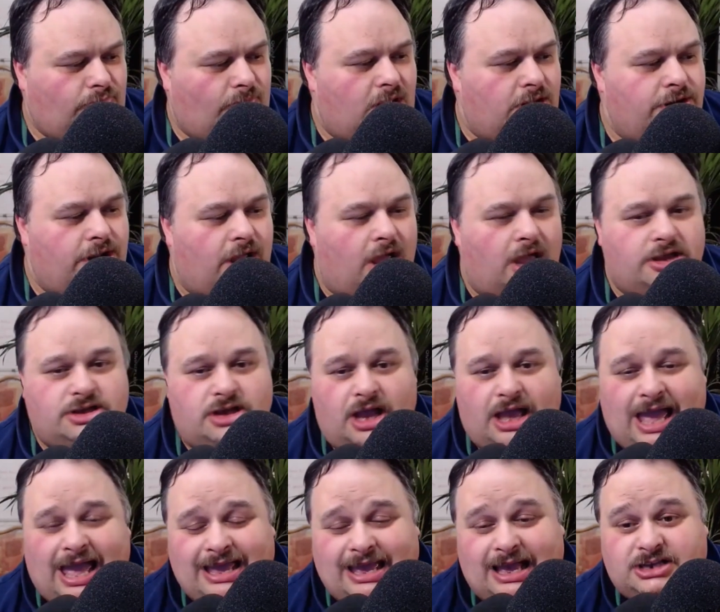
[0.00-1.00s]
Now
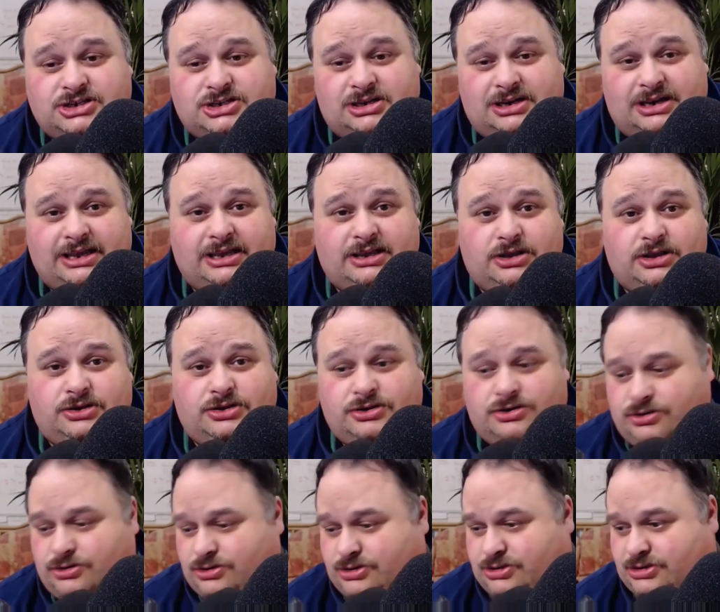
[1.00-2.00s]
I actually
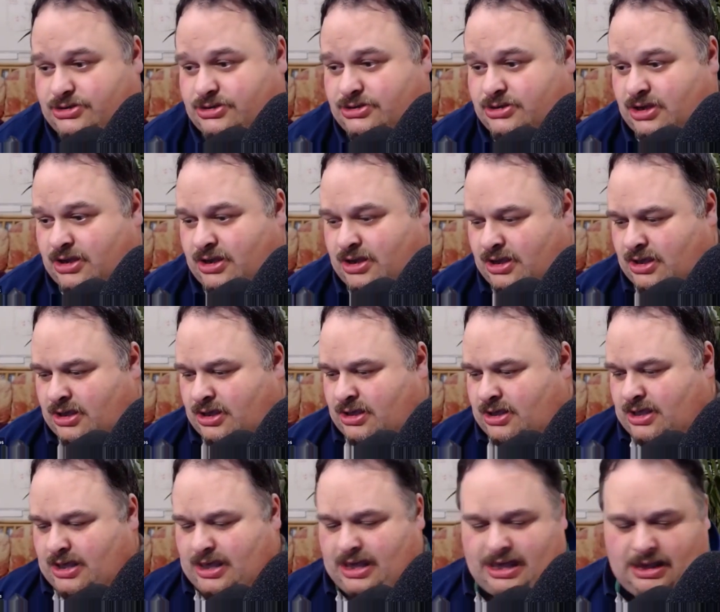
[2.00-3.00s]
use
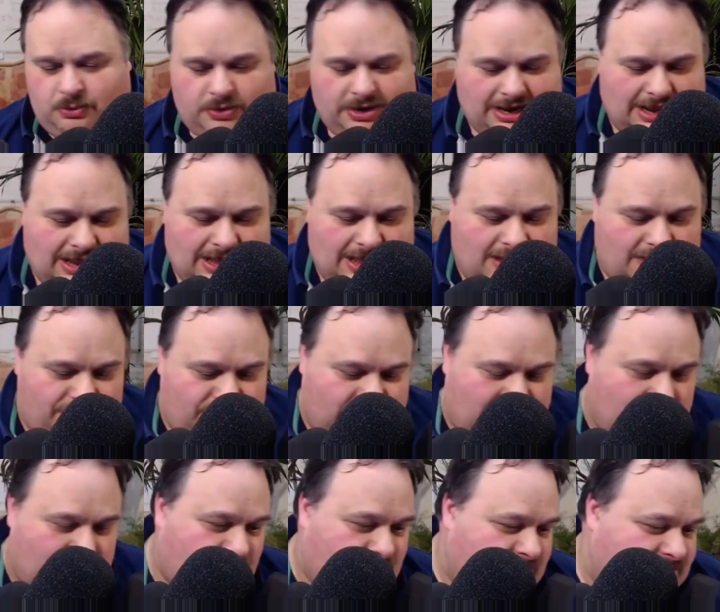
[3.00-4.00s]
what I have
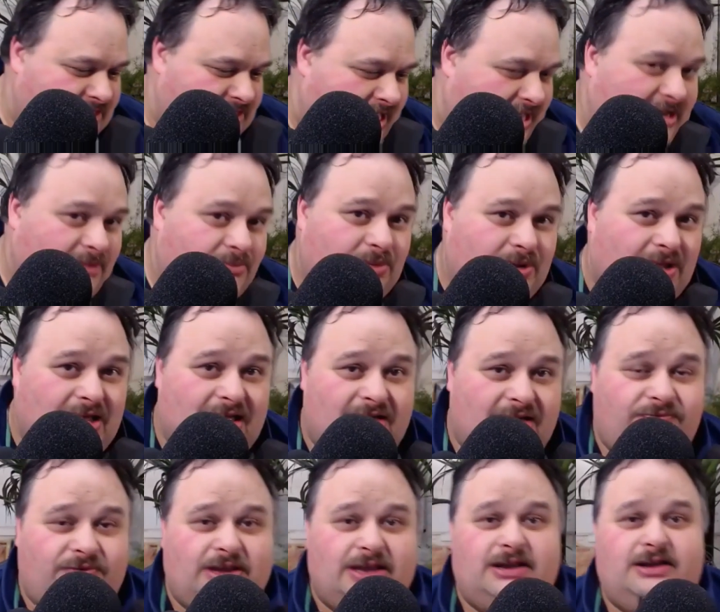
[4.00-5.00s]
here. The setup I have
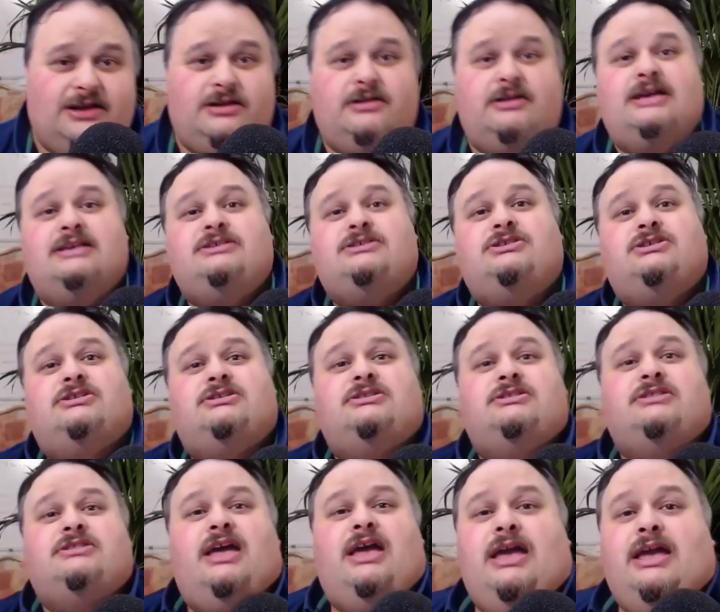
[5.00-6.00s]
here is just
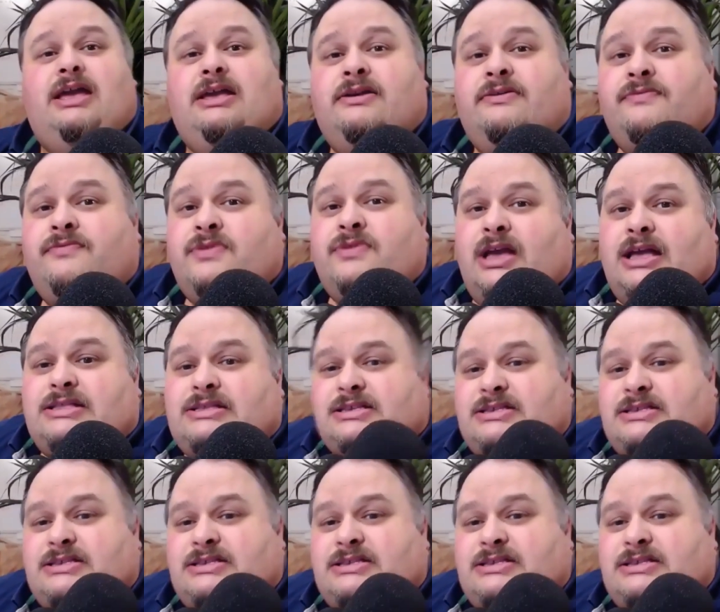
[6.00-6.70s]
it's a